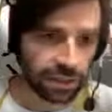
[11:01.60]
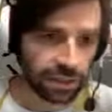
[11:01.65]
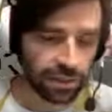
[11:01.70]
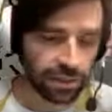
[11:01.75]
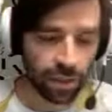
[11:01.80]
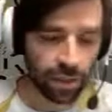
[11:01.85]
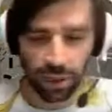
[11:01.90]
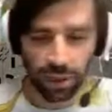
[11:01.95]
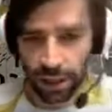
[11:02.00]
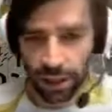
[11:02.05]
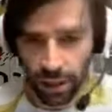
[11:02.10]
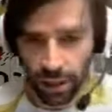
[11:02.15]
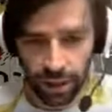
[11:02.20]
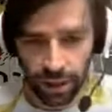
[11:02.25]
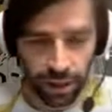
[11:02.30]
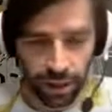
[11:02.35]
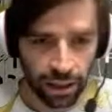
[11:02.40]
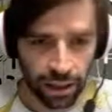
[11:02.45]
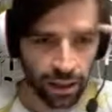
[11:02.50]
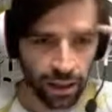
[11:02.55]
players like
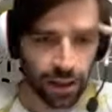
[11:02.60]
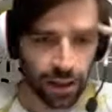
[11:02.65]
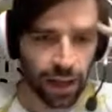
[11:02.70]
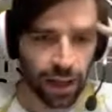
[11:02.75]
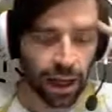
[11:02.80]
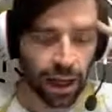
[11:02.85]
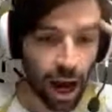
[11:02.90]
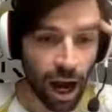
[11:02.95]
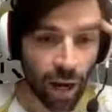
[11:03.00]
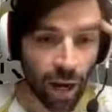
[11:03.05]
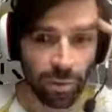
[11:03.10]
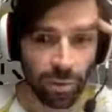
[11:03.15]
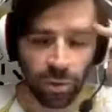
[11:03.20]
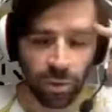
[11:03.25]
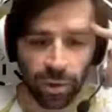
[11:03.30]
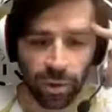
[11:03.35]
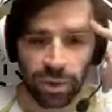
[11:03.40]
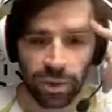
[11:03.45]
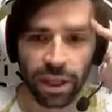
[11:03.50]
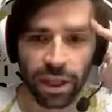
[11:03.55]
Bloody and
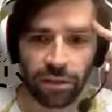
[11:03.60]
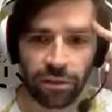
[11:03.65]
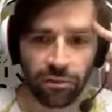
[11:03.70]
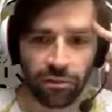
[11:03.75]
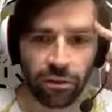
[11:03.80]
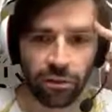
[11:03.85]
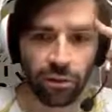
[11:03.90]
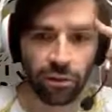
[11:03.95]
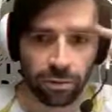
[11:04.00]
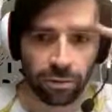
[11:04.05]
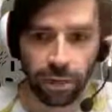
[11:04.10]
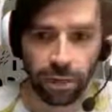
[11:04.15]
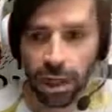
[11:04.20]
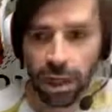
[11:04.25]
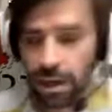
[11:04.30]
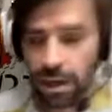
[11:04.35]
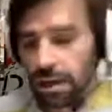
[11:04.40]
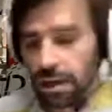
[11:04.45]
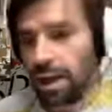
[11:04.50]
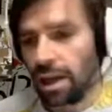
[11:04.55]
Hyper were playing for them.
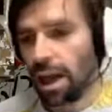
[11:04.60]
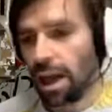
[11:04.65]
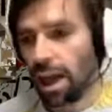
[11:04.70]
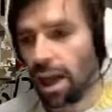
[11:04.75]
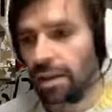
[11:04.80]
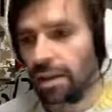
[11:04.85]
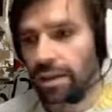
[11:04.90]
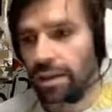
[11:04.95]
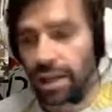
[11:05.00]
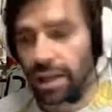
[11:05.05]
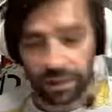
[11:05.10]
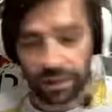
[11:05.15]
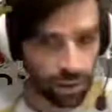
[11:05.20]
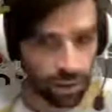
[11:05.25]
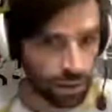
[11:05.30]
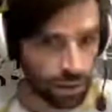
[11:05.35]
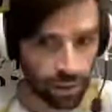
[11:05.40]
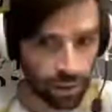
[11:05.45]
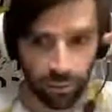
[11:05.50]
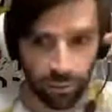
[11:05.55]

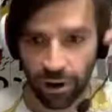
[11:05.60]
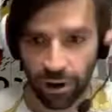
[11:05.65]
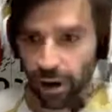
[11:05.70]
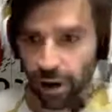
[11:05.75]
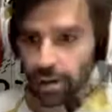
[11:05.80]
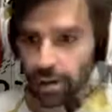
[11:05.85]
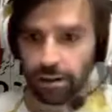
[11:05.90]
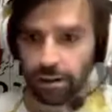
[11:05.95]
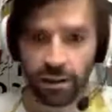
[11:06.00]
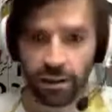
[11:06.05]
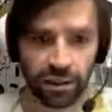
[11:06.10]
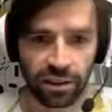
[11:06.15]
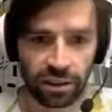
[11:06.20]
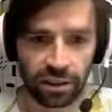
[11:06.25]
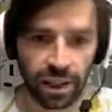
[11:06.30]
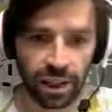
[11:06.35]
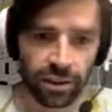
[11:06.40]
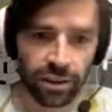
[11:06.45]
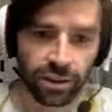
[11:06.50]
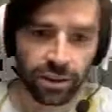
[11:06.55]
There's a lot of brain going
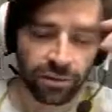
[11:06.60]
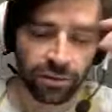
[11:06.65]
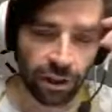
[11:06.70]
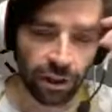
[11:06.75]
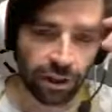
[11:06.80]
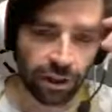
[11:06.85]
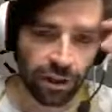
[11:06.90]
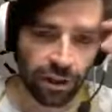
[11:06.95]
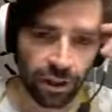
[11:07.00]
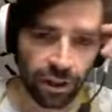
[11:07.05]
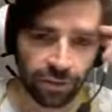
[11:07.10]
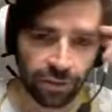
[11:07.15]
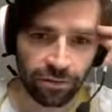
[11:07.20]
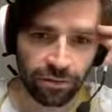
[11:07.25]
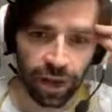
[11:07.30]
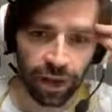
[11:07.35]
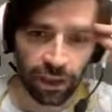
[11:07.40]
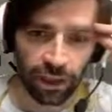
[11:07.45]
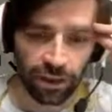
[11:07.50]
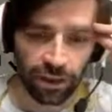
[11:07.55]
on there, and you've got a lot
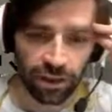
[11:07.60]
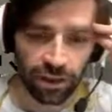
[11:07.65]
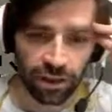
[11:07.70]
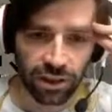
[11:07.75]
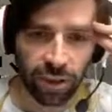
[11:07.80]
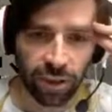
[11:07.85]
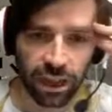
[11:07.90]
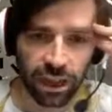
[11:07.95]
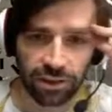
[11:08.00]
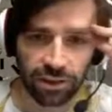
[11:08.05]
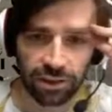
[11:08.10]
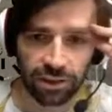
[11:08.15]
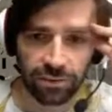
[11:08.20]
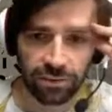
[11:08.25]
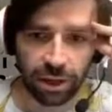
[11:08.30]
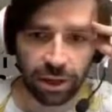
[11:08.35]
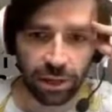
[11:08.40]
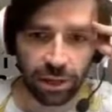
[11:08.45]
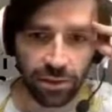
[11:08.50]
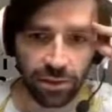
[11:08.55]
of
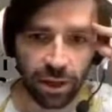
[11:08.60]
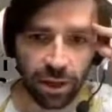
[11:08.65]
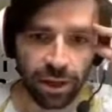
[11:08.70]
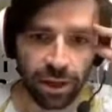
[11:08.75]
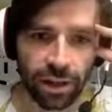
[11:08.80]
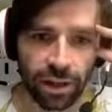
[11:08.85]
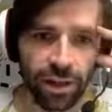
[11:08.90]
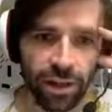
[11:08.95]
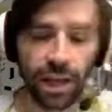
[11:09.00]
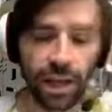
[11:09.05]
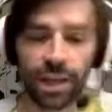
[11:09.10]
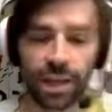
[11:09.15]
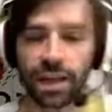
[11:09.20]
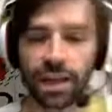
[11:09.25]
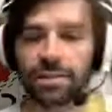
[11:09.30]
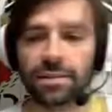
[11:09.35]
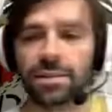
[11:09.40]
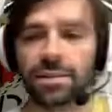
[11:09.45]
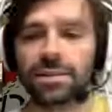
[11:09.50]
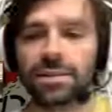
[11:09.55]
smarts to really work
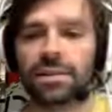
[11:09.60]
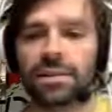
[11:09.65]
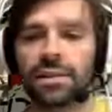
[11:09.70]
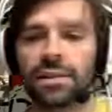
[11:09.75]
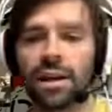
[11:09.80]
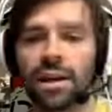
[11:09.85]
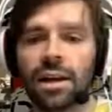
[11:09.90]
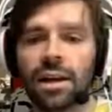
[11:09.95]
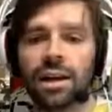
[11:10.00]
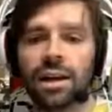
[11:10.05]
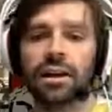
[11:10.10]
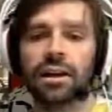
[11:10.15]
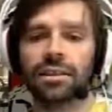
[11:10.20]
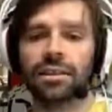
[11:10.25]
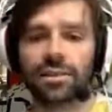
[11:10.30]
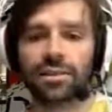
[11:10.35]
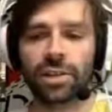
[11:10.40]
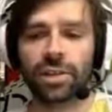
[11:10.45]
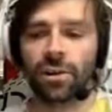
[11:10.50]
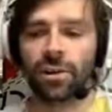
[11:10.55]
against.
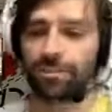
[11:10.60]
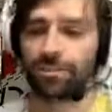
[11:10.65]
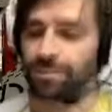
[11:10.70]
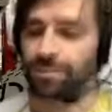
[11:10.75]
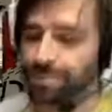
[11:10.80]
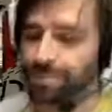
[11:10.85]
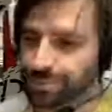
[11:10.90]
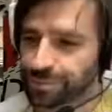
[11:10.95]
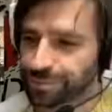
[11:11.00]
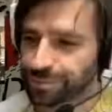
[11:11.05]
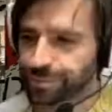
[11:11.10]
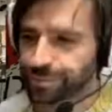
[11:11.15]
So